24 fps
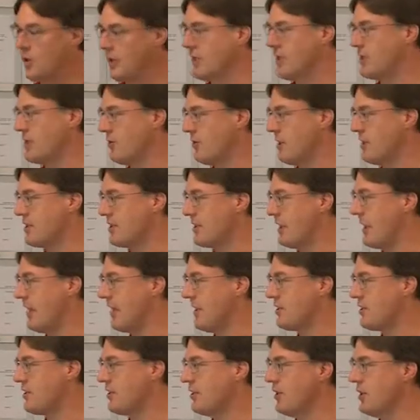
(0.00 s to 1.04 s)
get your
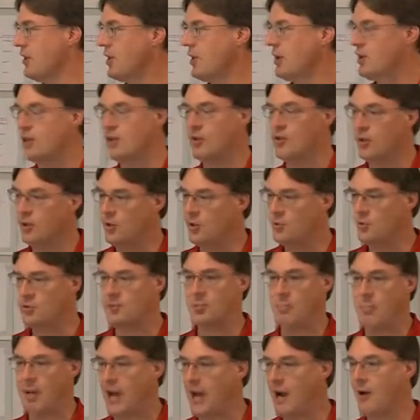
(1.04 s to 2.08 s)
education, you lose the
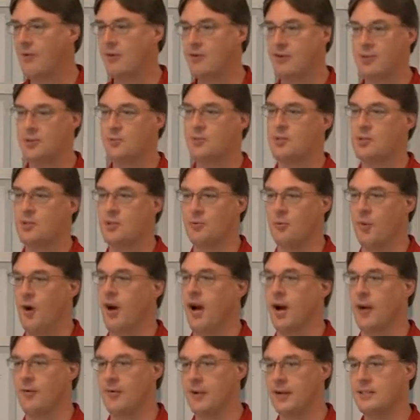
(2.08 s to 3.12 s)
power to do what you
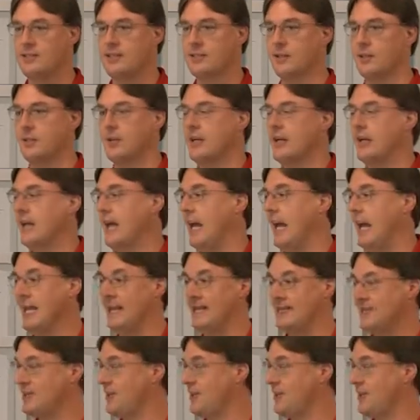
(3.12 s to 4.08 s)
want, right? So, and it's